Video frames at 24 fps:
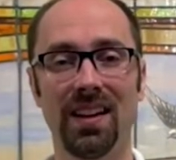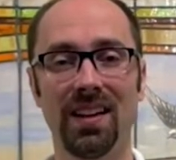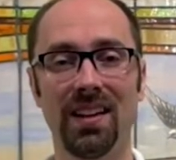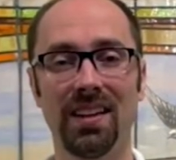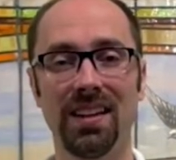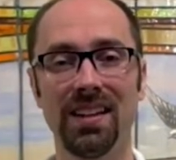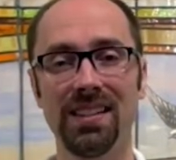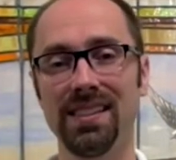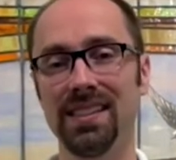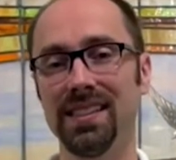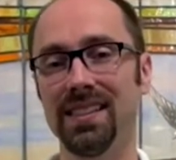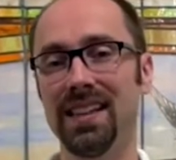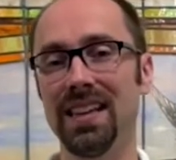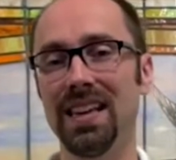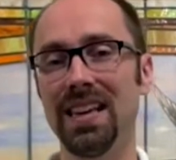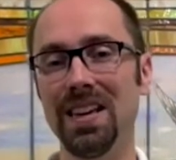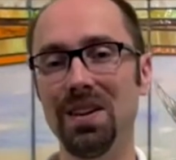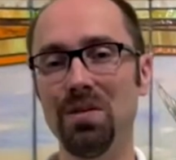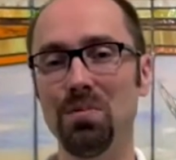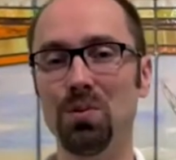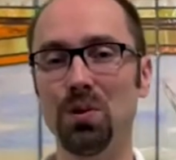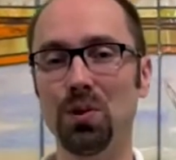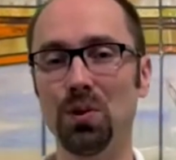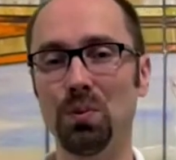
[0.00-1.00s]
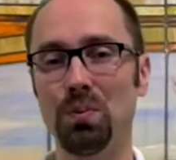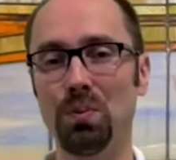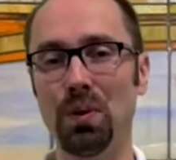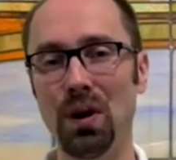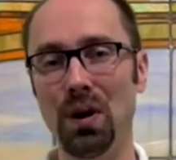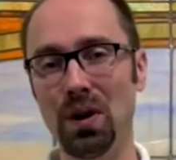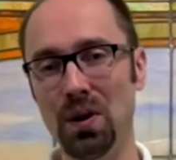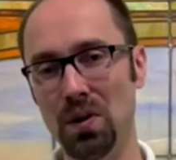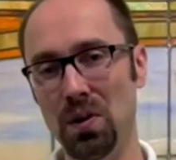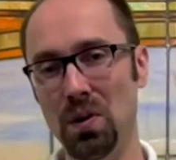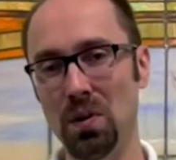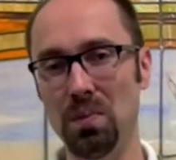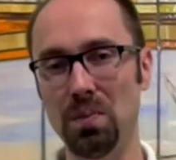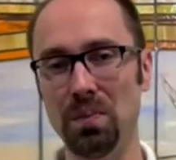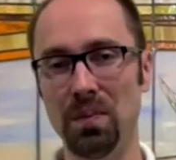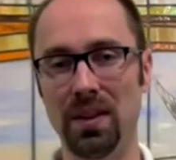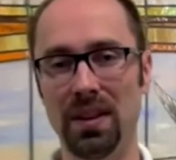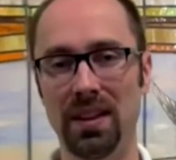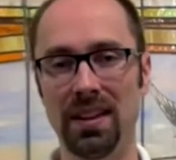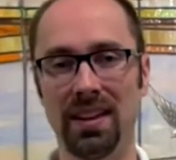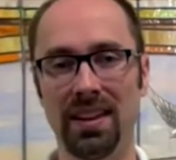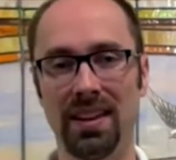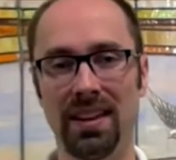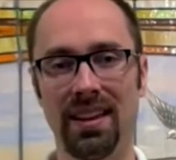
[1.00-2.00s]
This is a Hebrew poem.
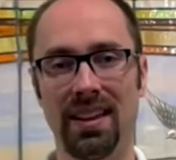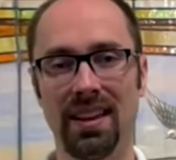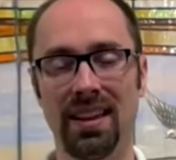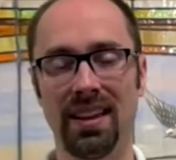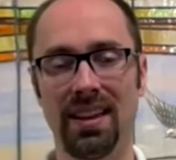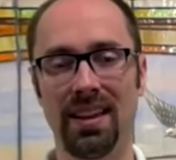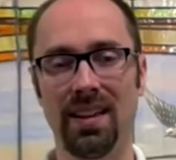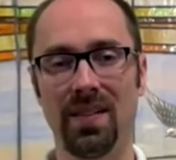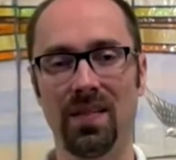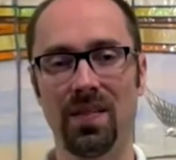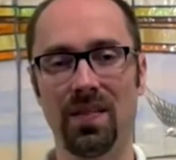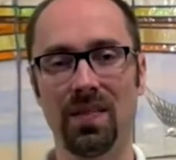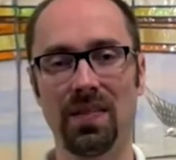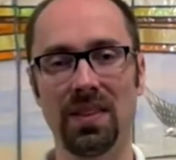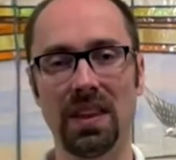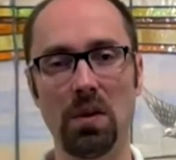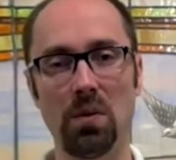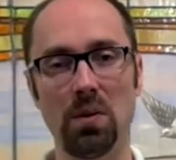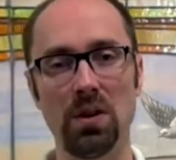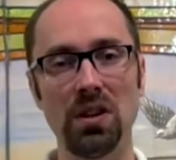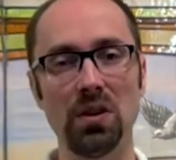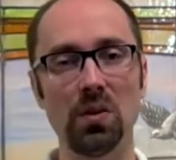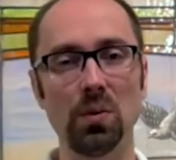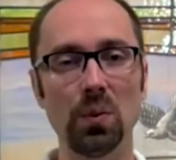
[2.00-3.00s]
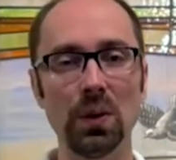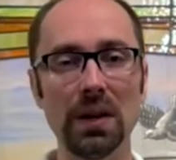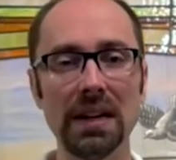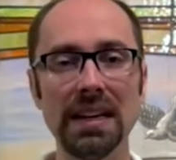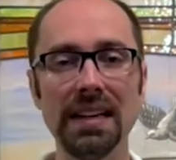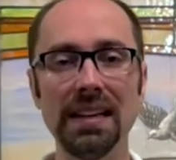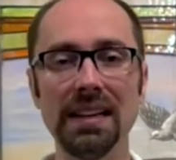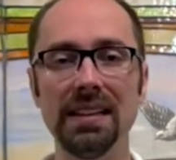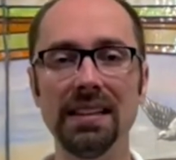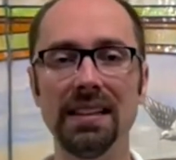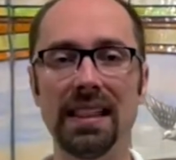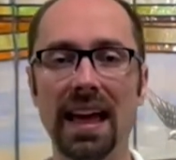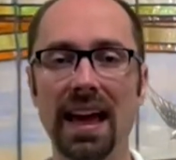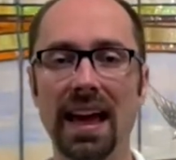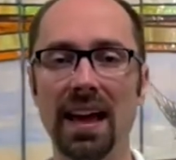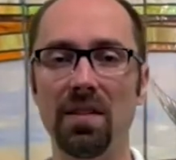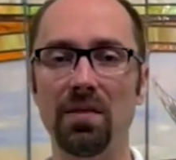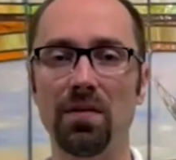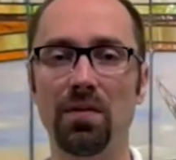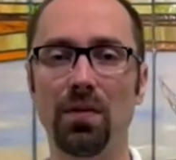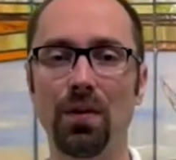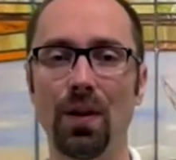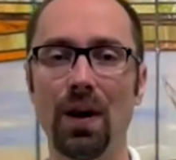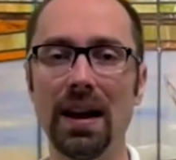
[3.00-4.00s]
And when you read
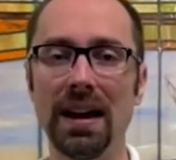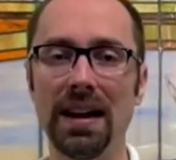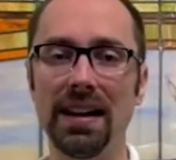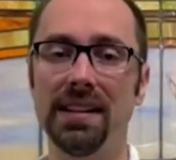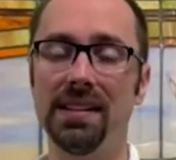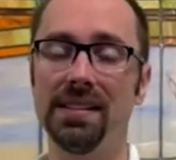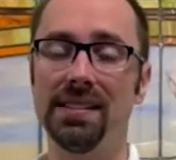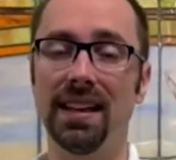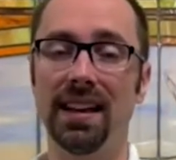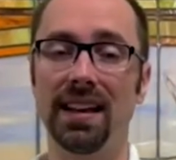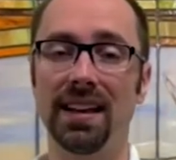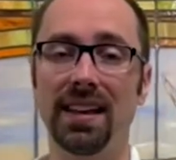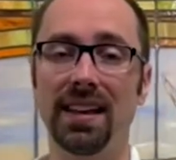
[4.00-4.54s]
that phrase that